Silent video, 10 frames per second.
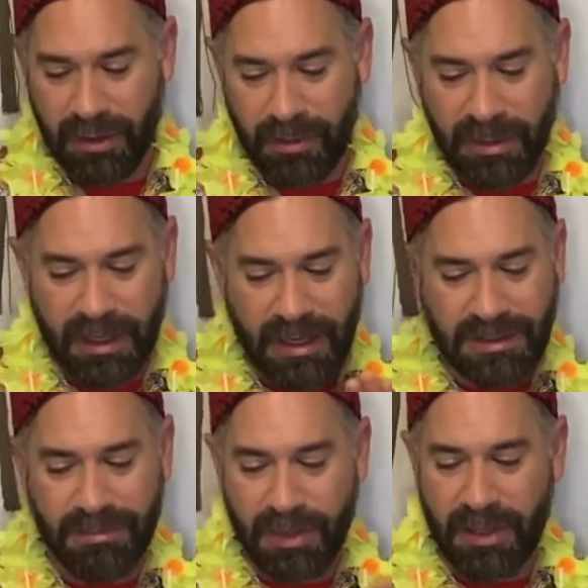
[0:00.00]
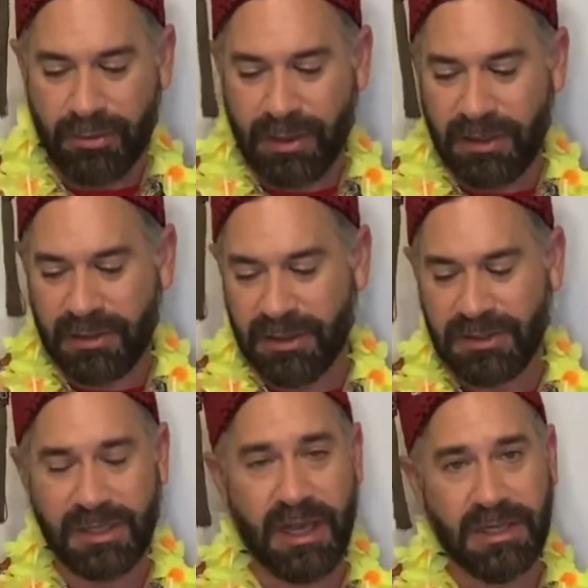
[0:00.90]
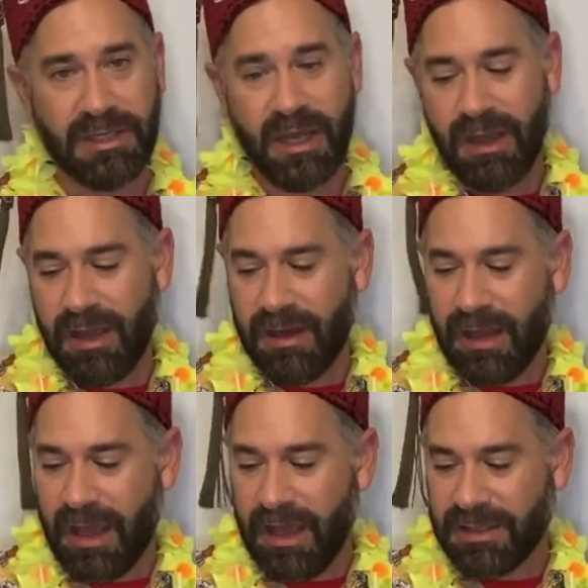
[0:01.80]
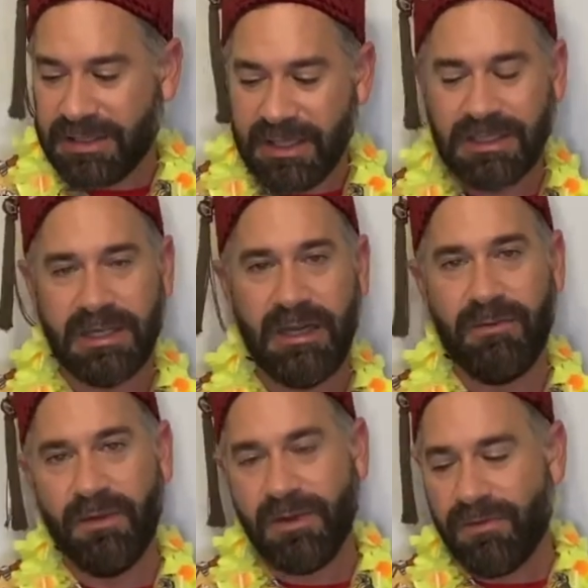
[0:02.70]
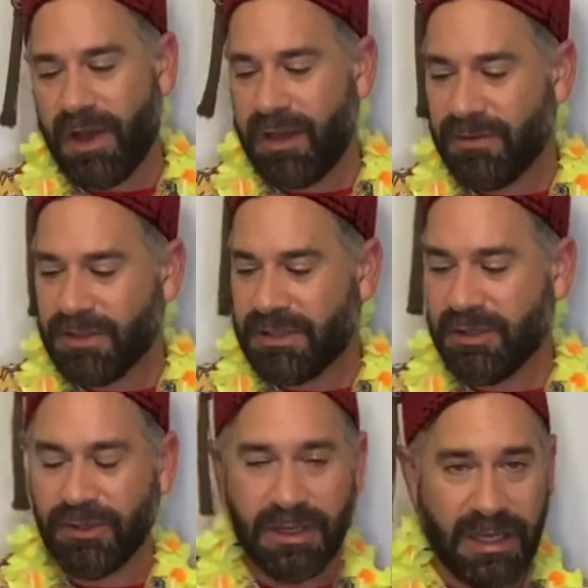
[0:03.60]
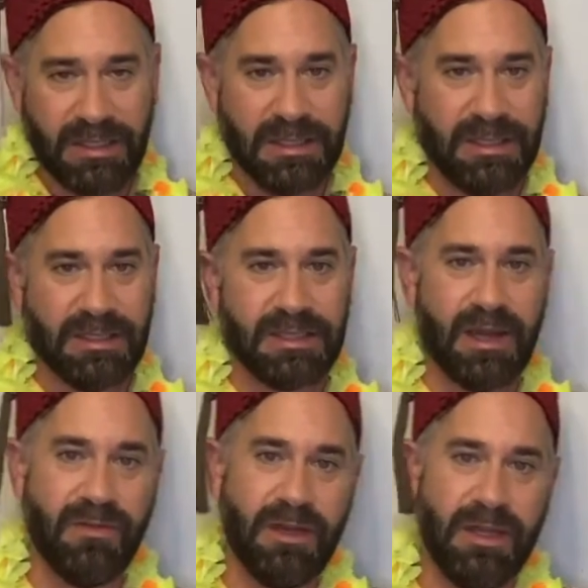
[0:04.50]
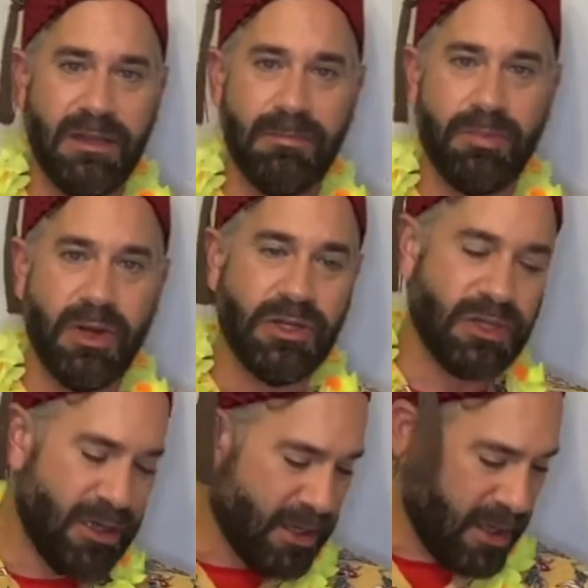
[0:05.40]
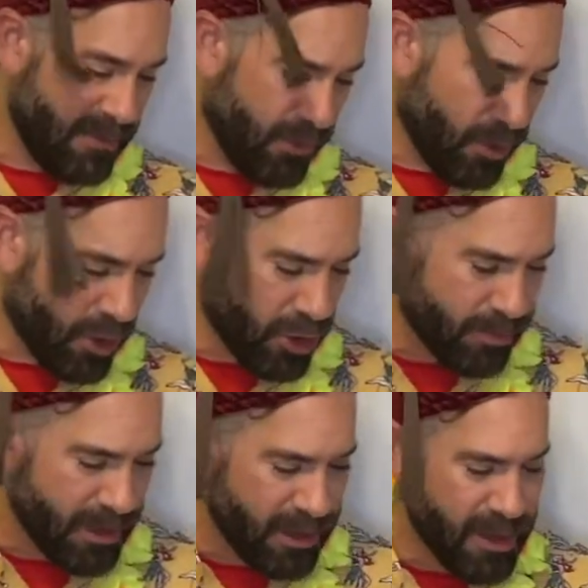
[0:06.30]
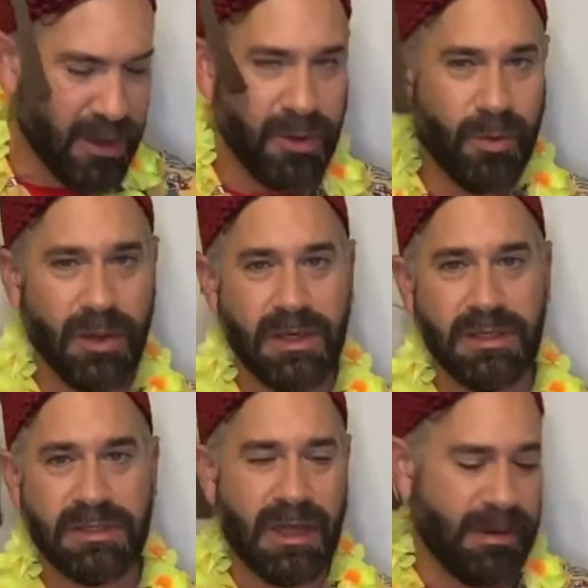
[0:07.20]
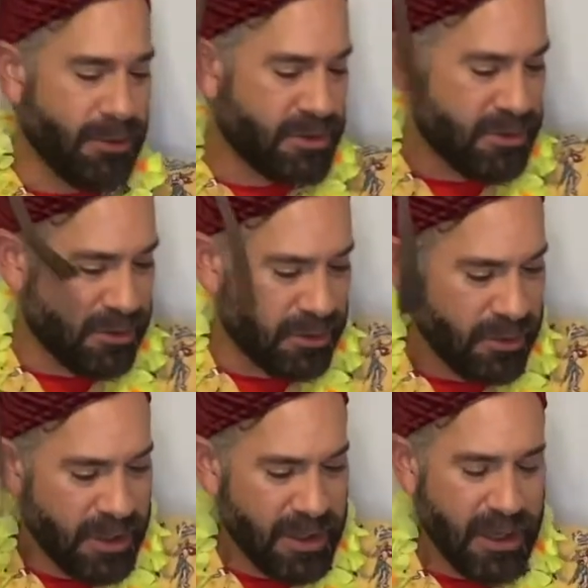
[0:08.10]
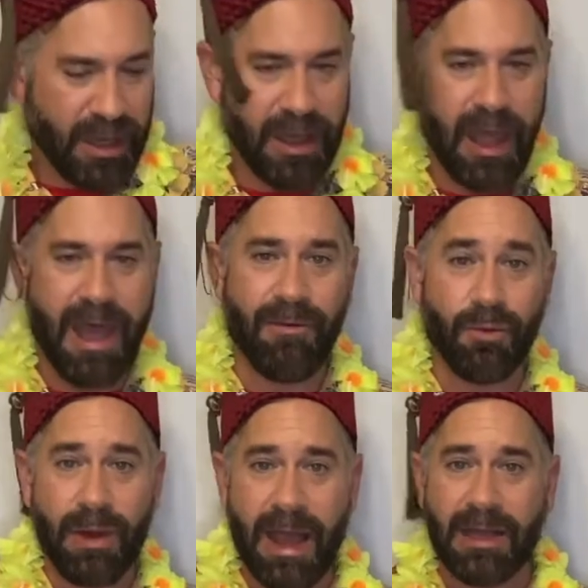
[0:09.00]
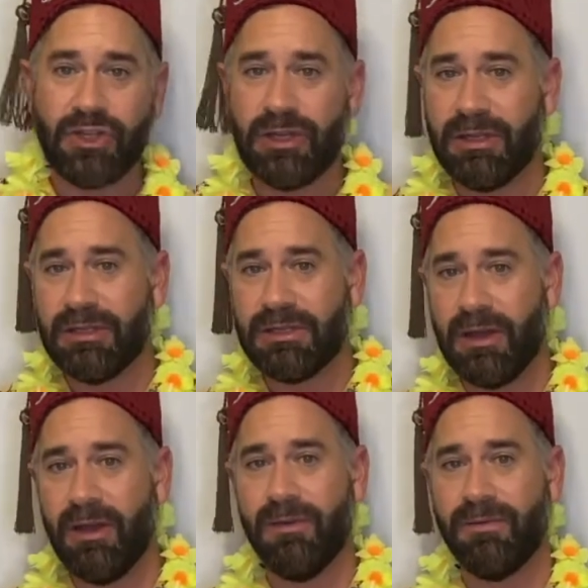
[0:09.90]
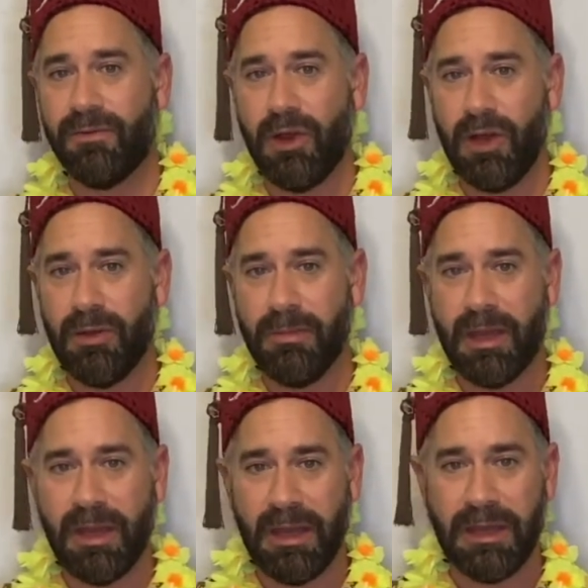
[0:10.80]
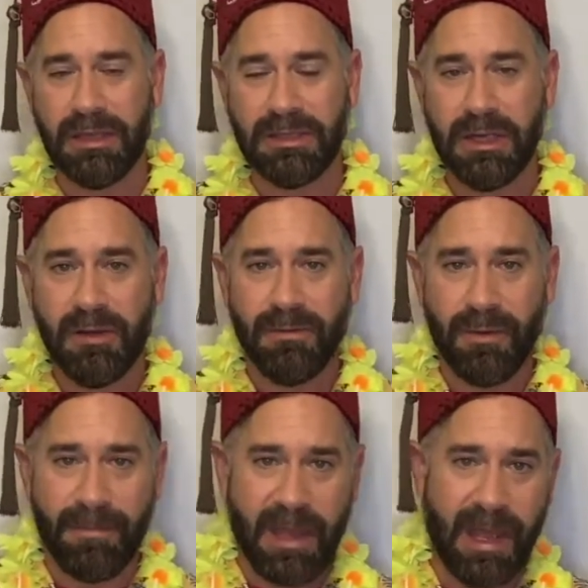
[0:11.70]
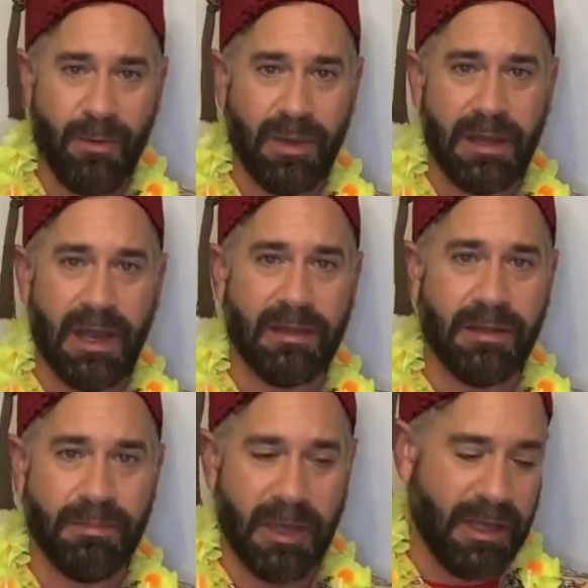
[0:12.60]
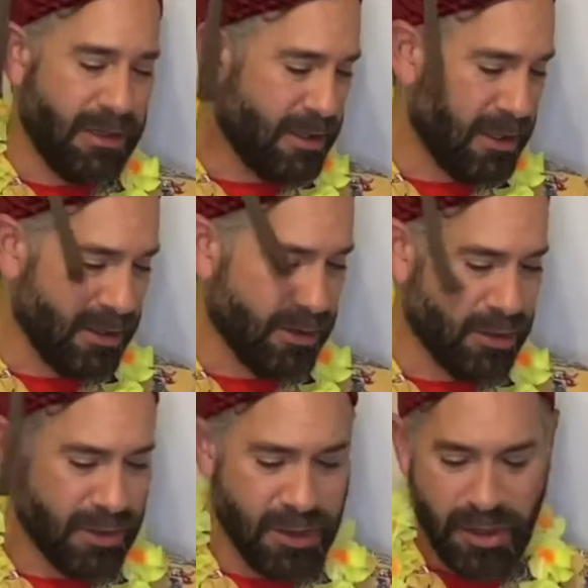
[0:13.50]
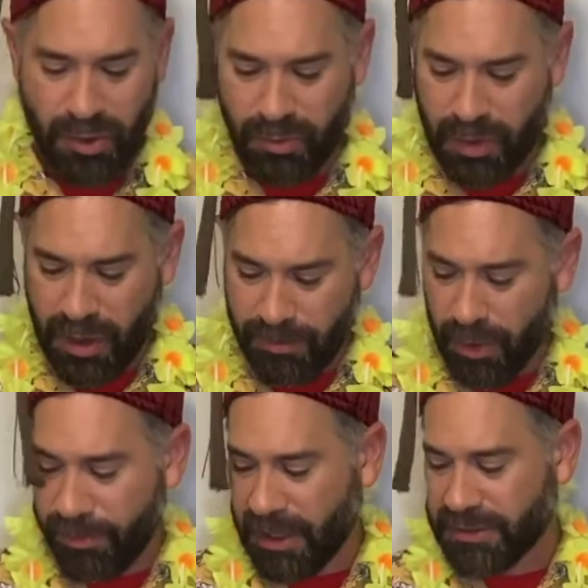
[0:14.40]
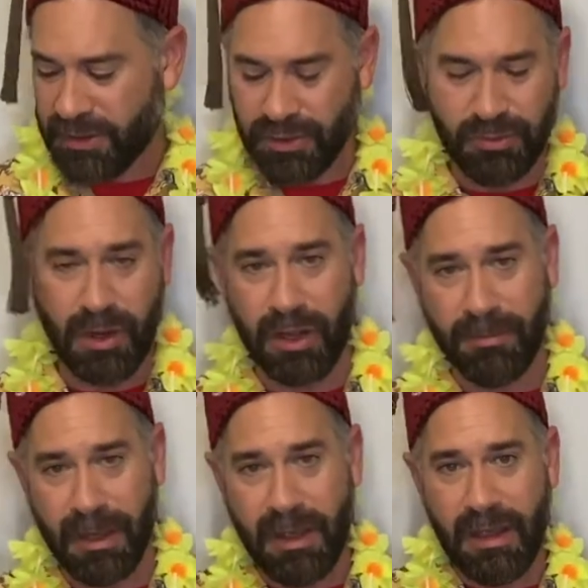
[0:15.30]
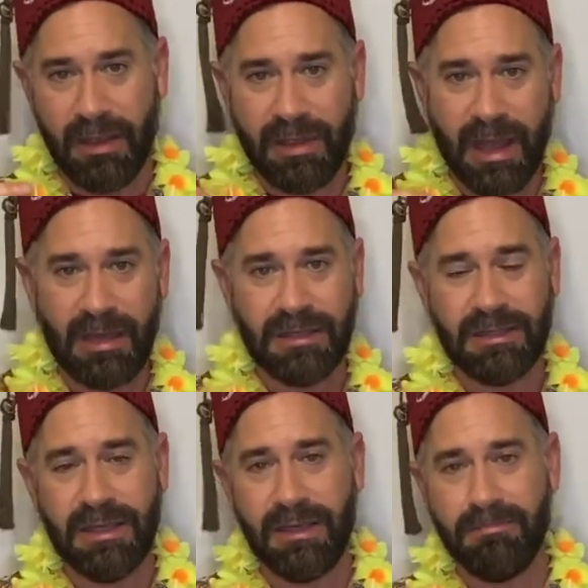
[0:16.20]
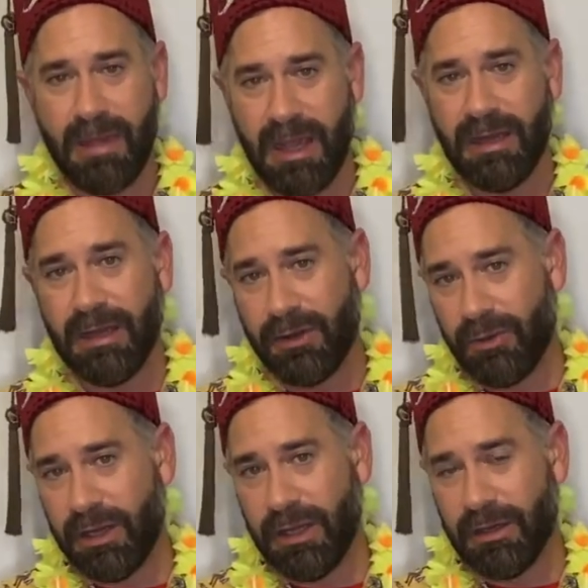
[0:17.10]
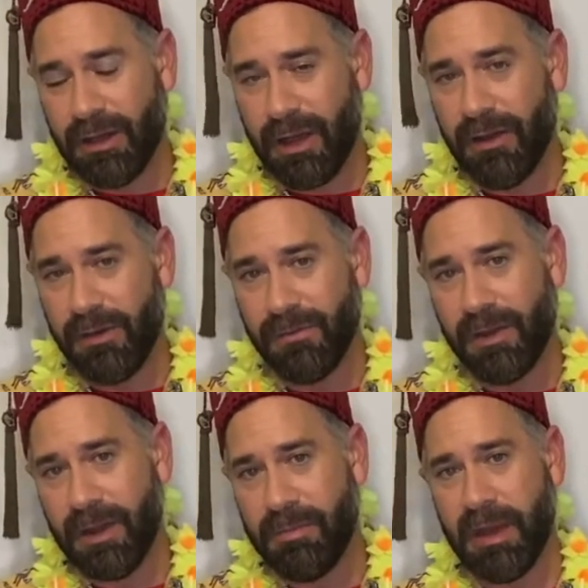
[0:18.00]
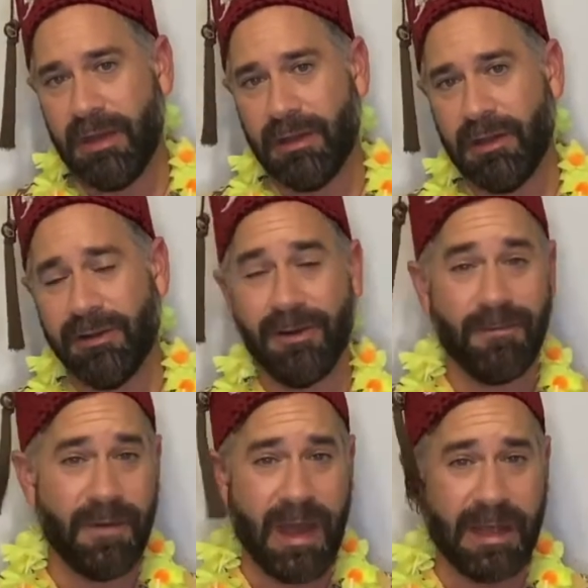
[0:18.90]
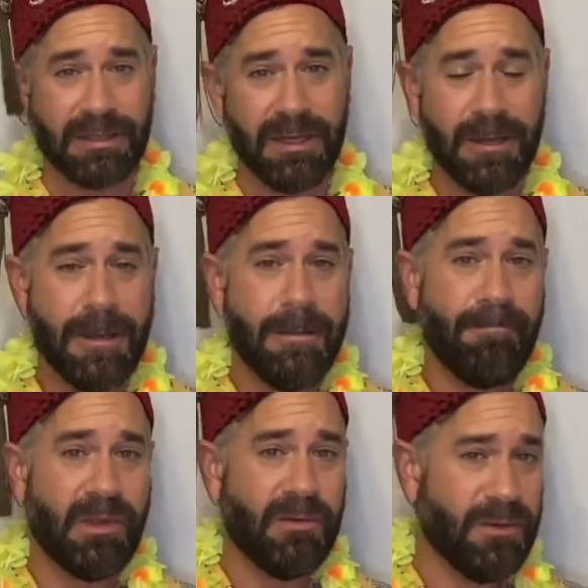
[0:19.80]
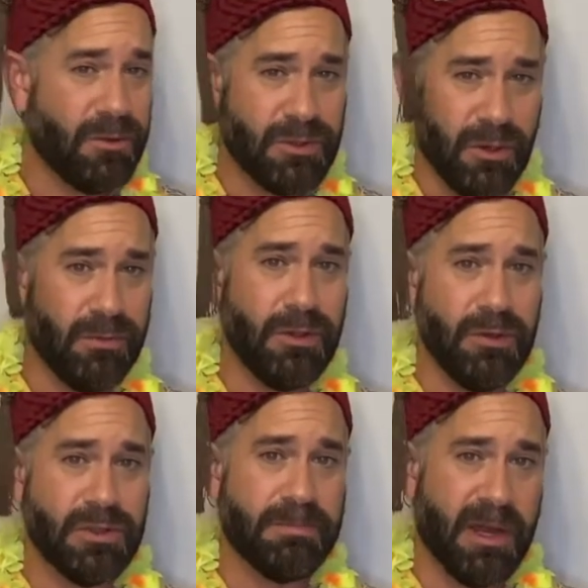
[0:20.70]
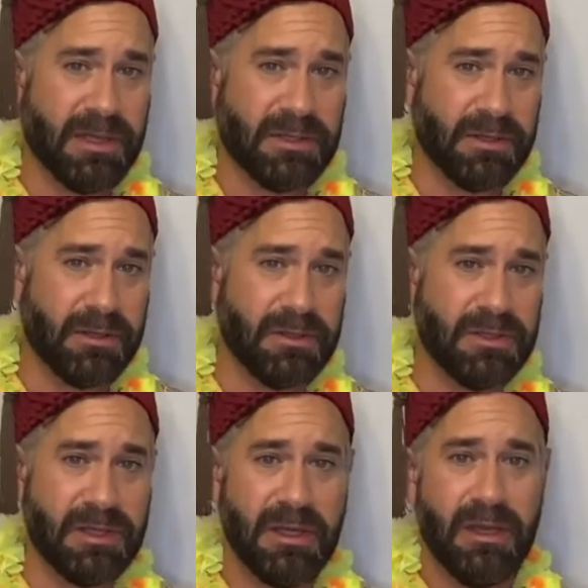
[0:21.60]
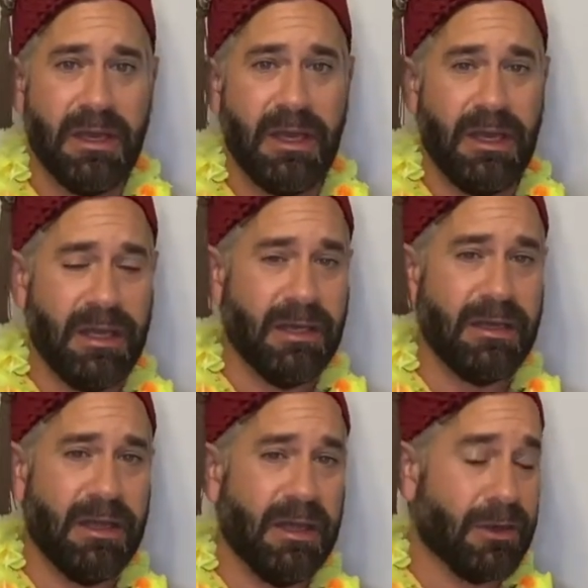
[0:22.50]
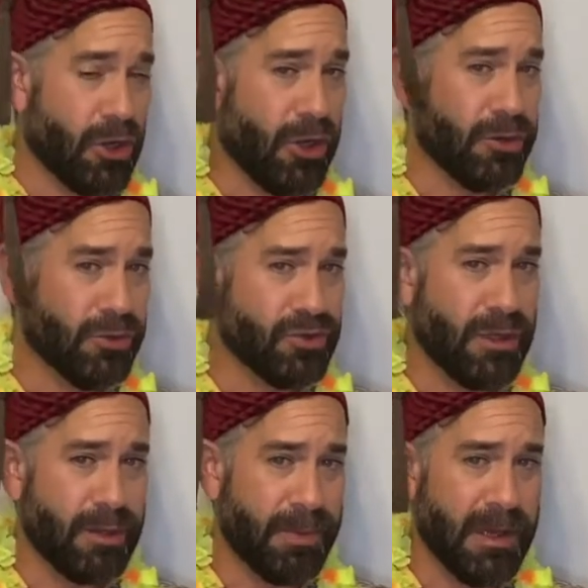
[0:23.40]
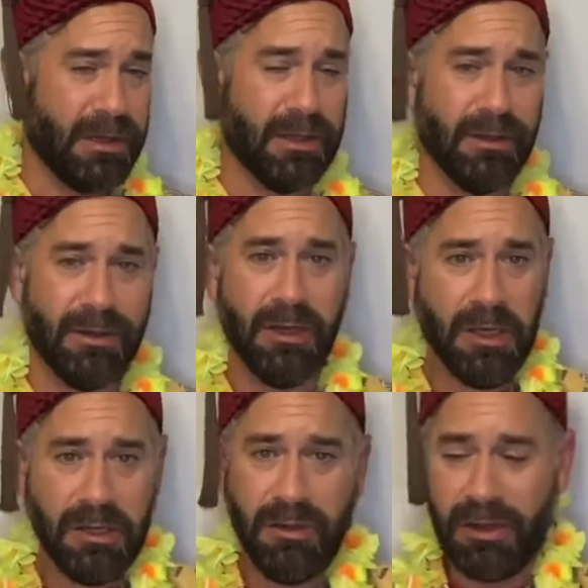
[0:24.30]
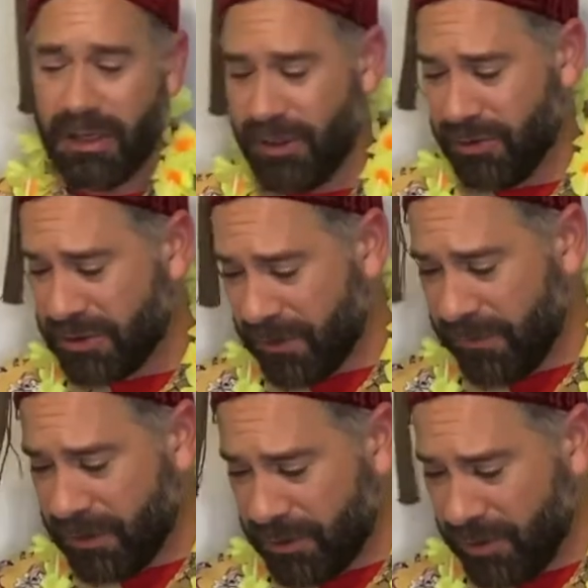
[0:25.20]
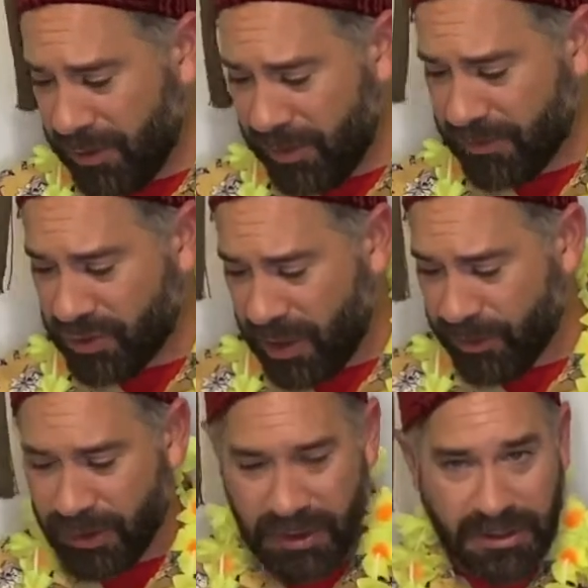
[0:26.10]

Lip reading: I mean, as the bottle right there says, in 1655 until 1970, the British Naval Army was able to have rations of rum, and from that we got the Painkiller rum, or Pusser's rum, and that is the main ingredient of a painkiller. In fact, if you don't use Pusser's in and call your drink a painkiller, you can get yourself into a little bit of trouble.